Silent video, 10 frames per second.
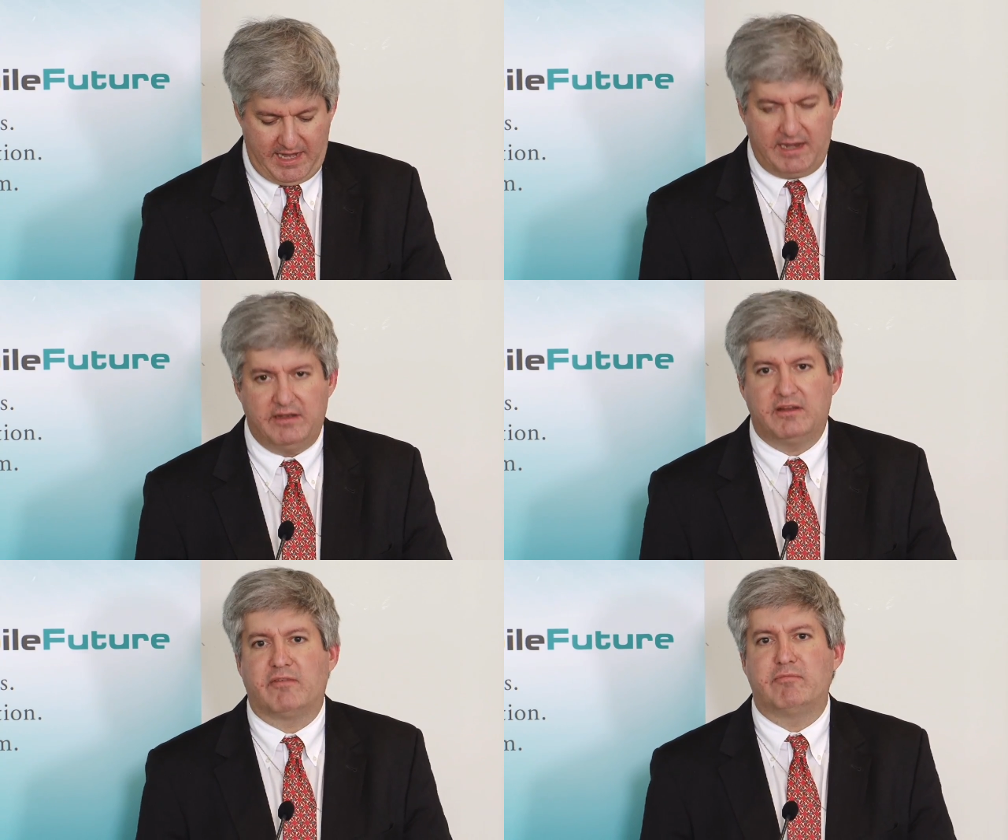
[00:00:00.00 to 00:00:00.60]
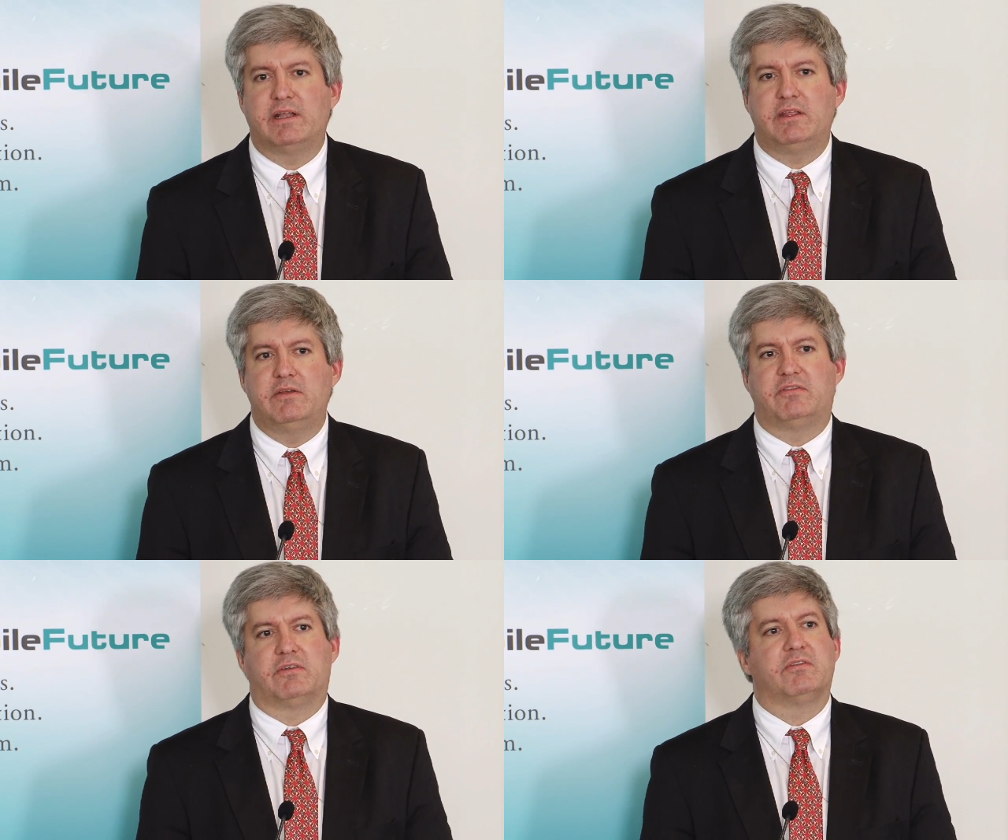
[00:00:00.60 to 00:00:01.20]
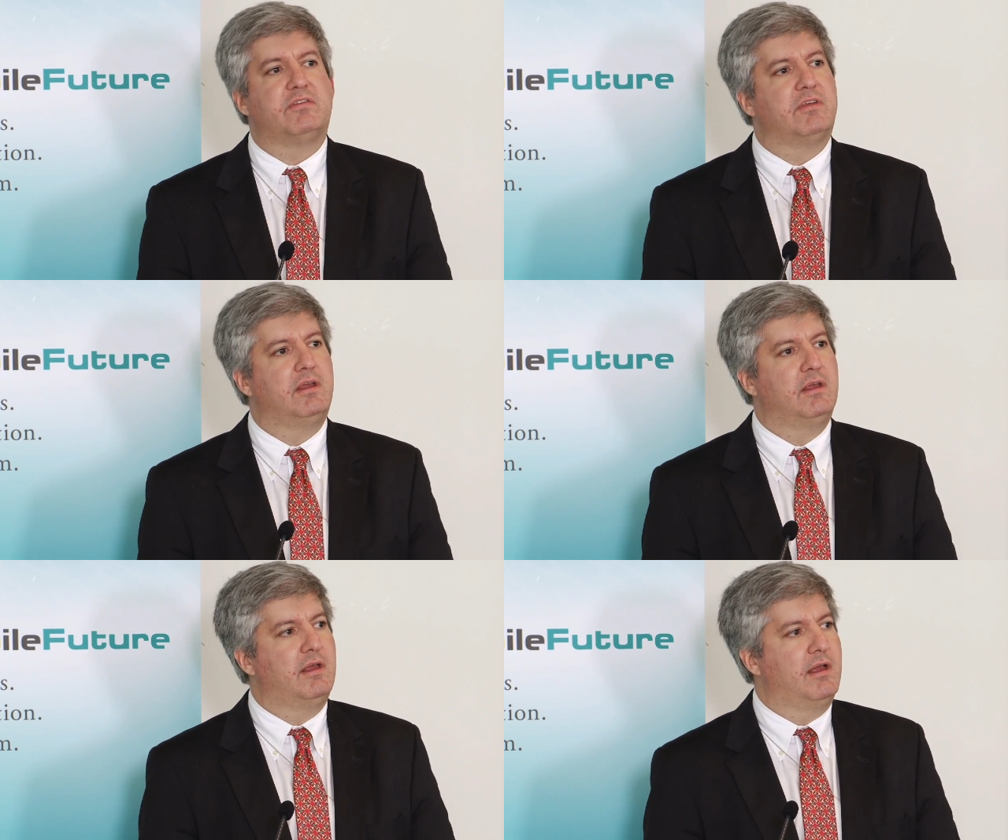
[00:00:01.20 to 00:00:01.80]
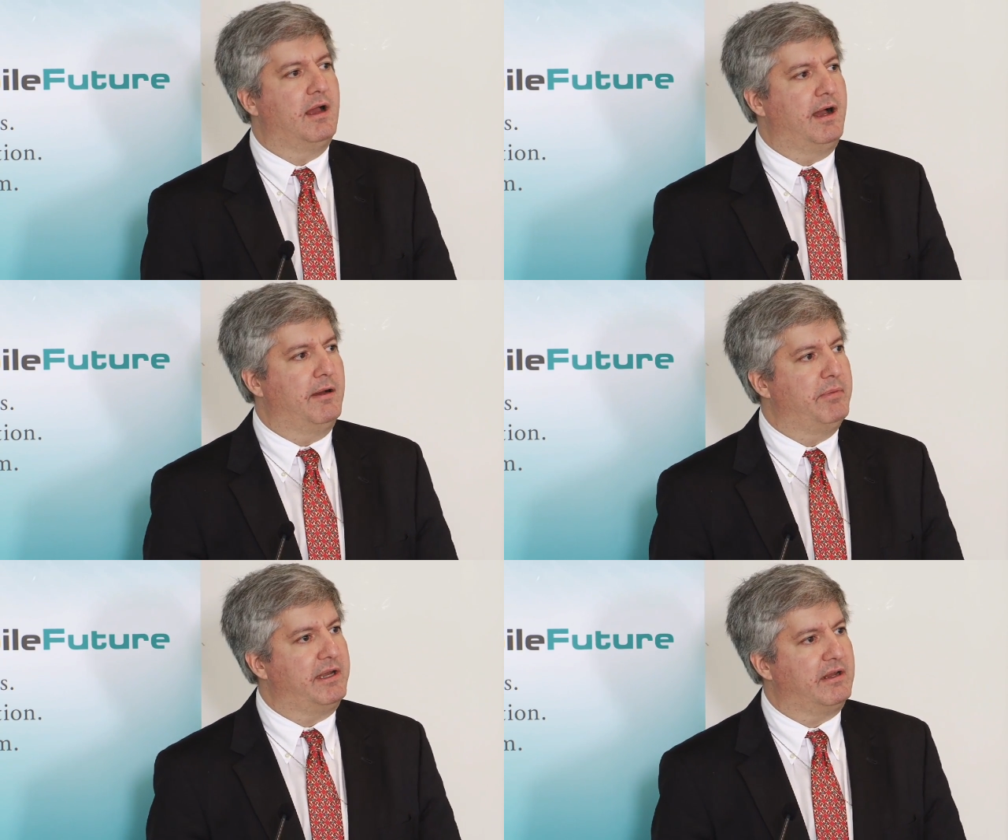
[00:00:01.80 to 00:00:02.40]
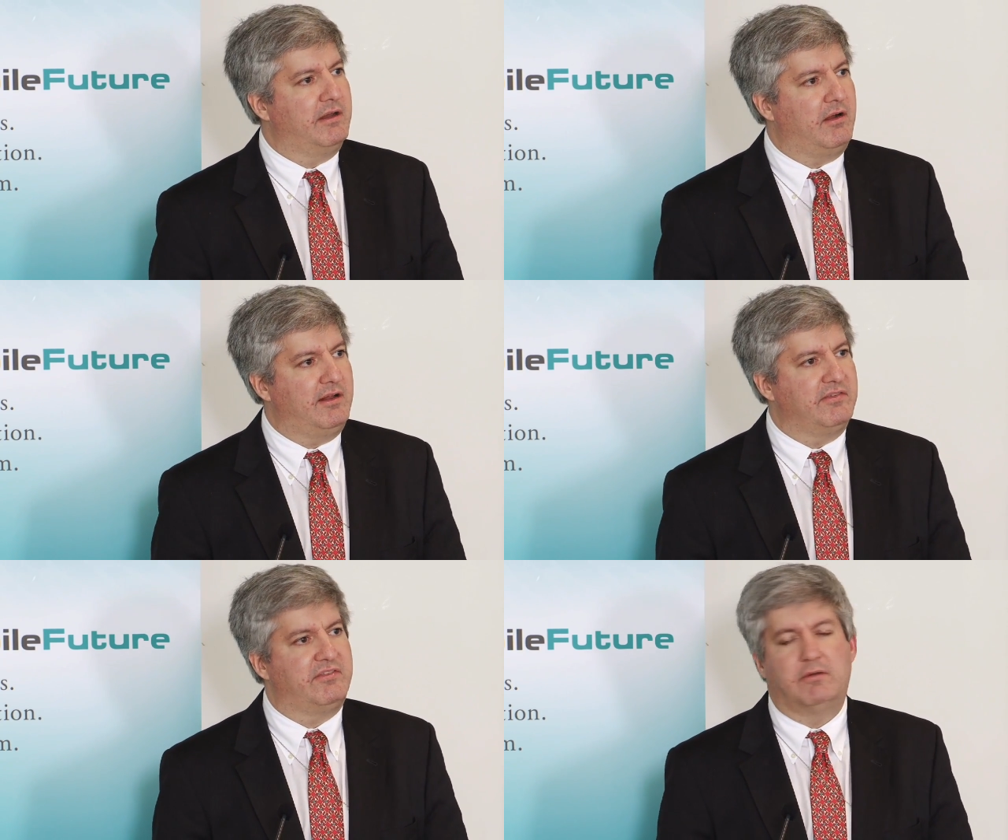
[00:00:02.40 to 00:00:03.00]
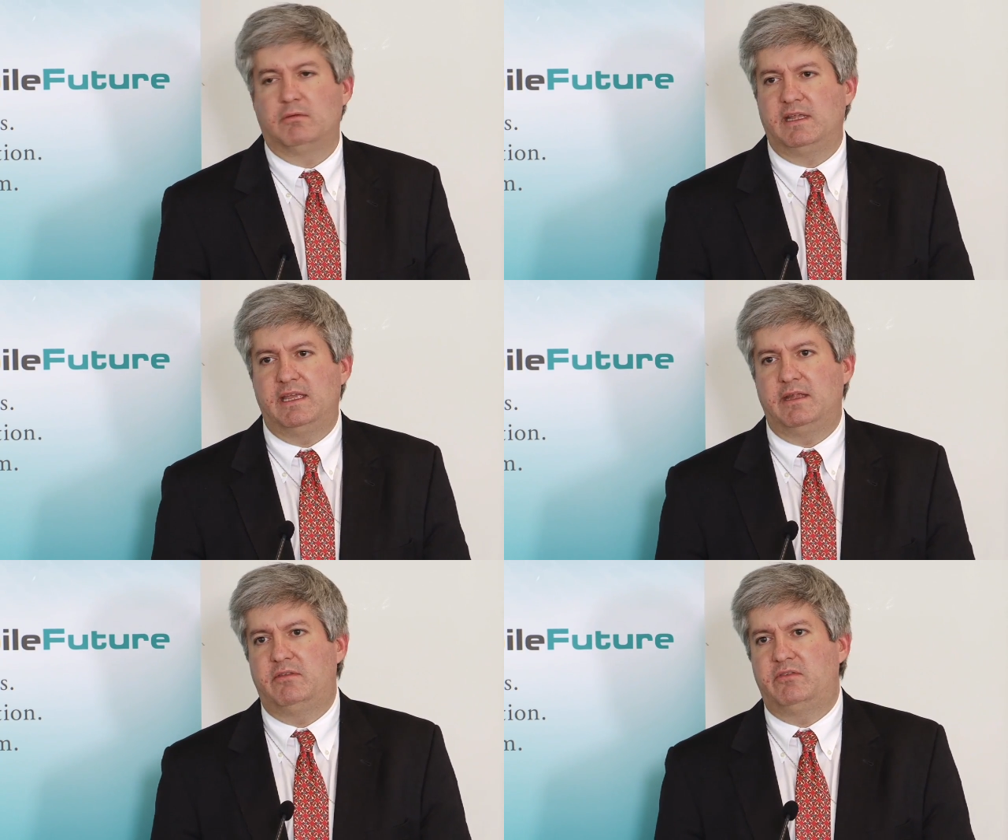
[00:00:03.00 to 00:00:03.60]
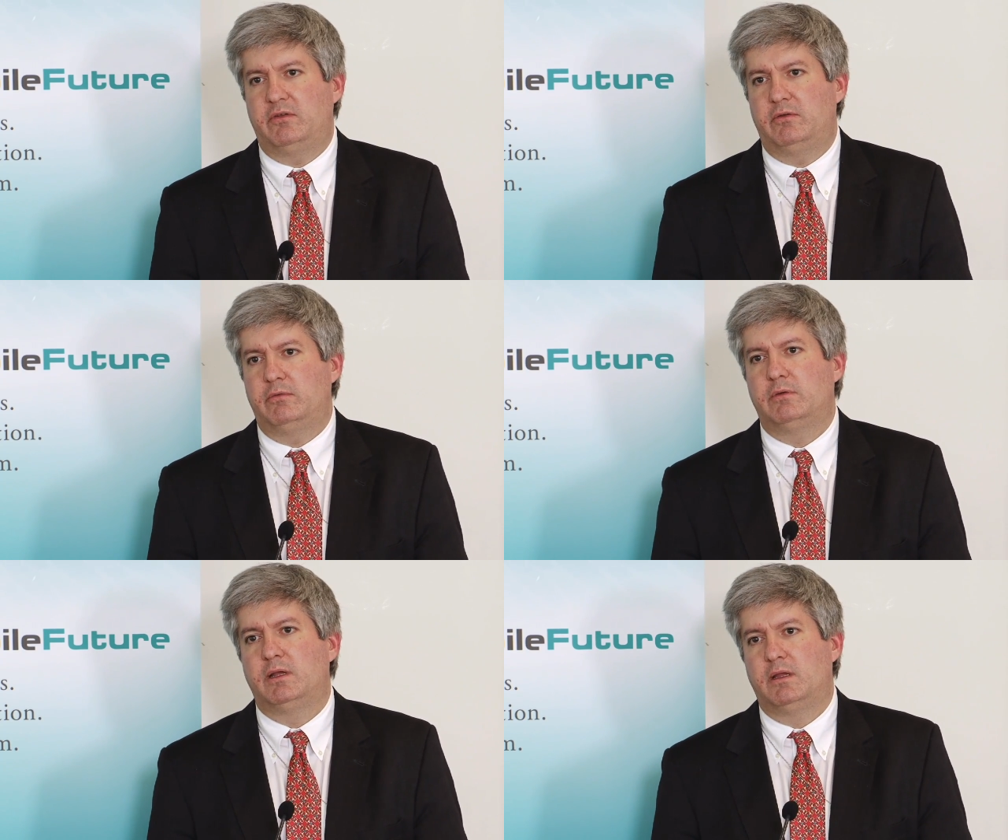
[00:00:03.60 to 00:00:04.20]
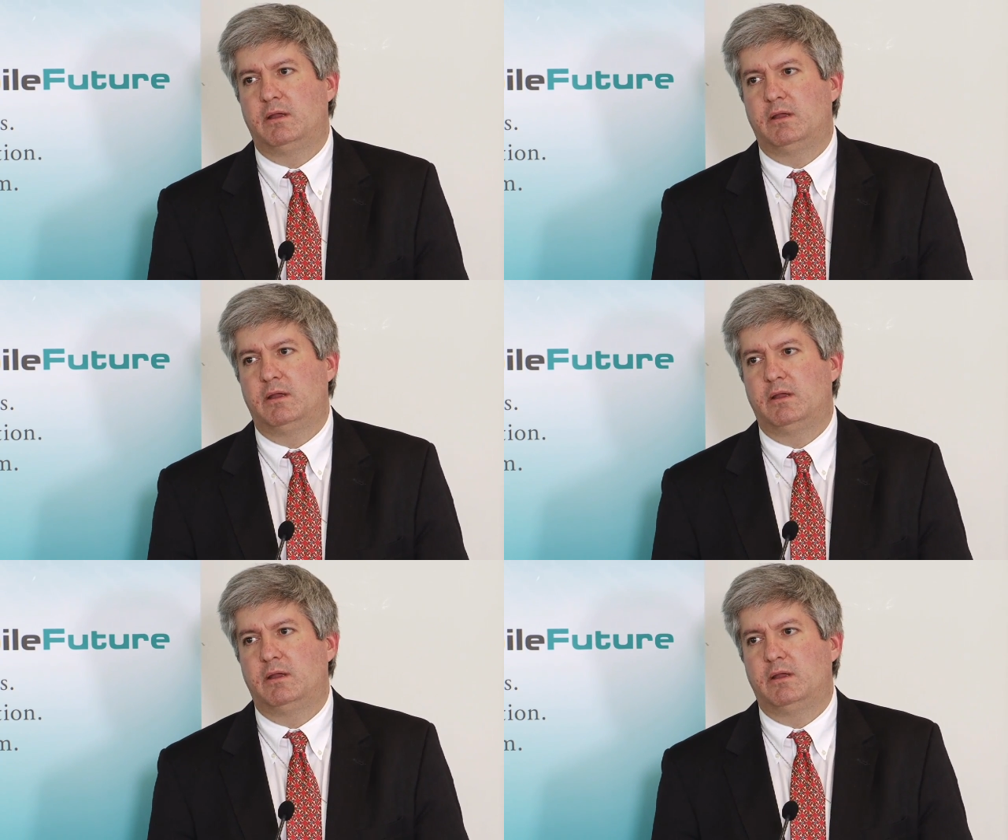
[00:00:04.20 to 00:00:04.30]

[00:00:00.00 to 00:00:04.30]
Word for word: and government users, but it could also lead to